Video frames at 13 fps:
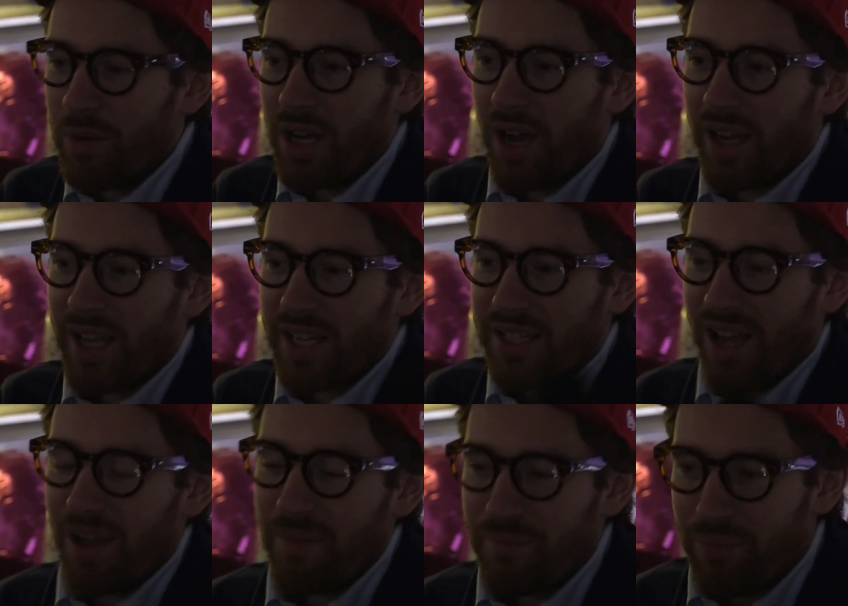I guess
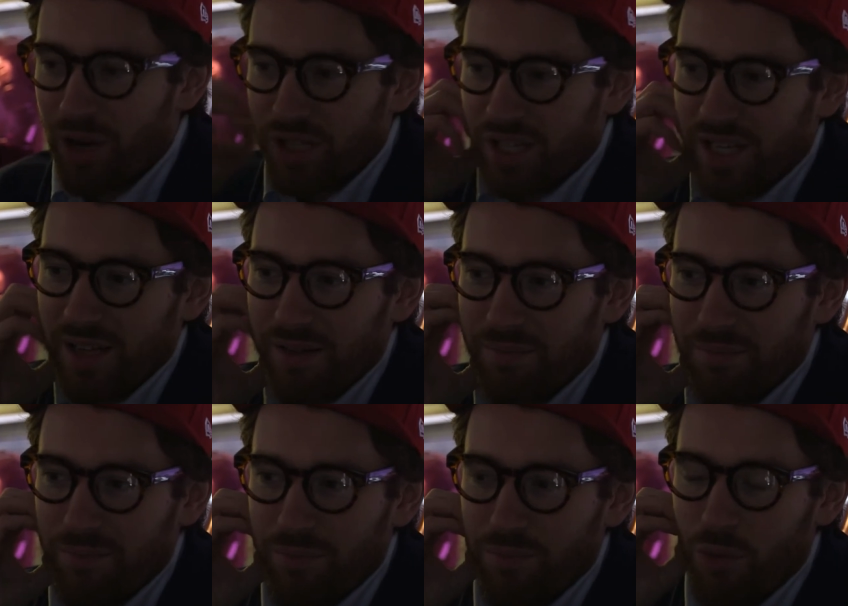I'm personally
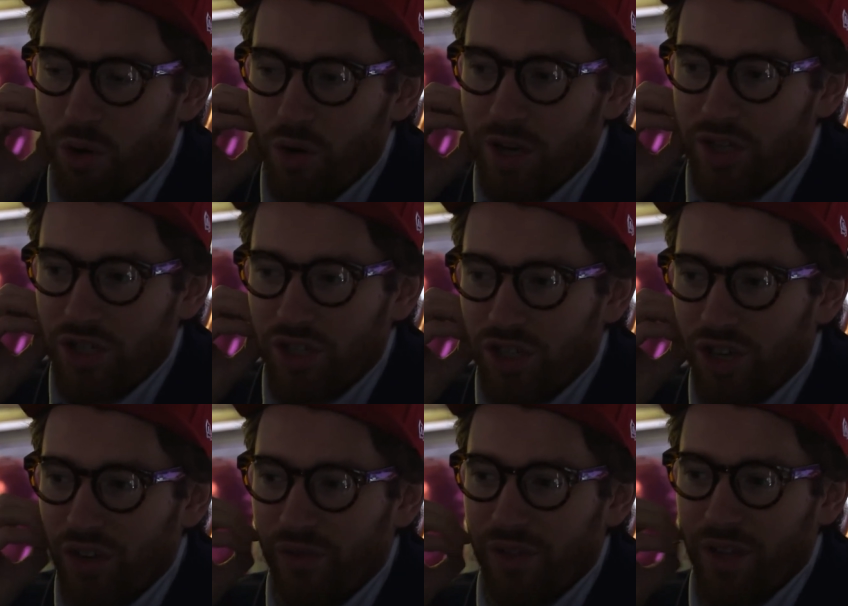more into sort
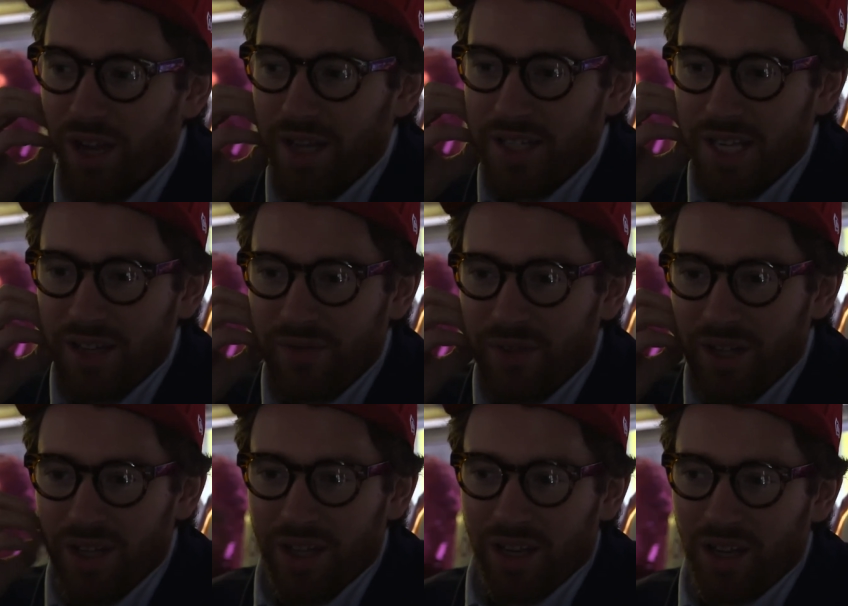of the idea of
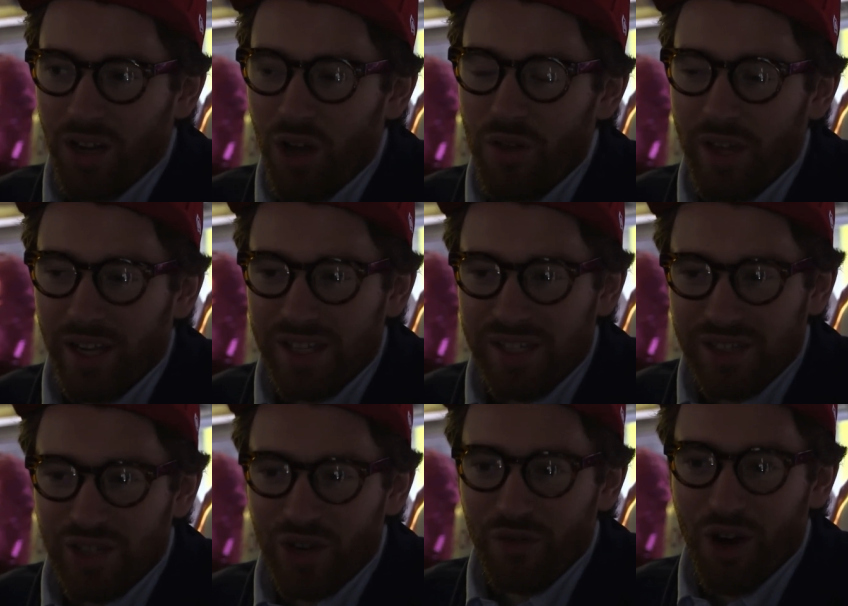clothing as a
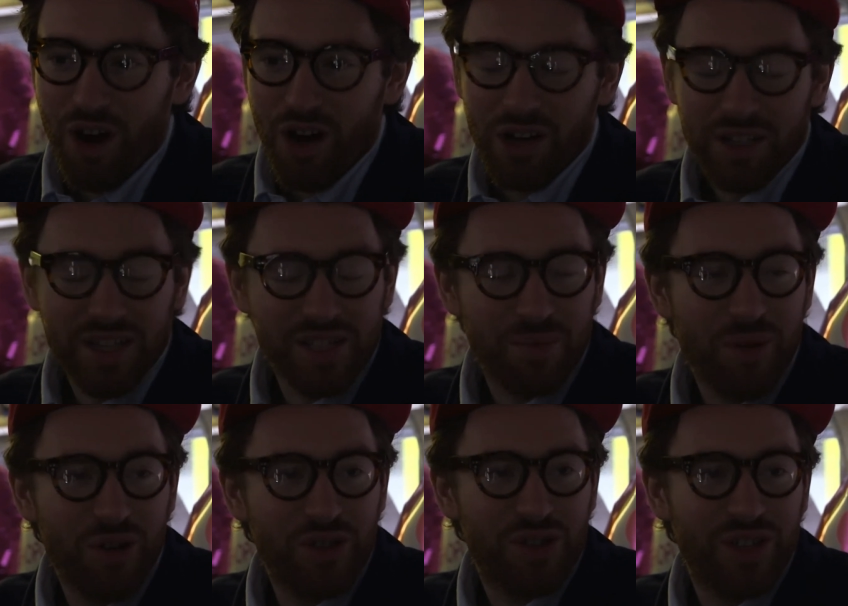sort of art as
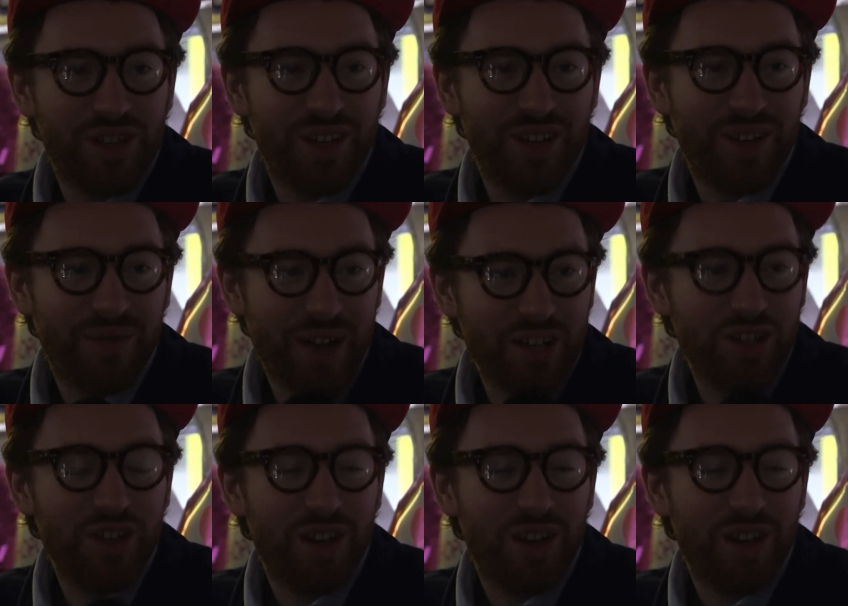opposed to fashion.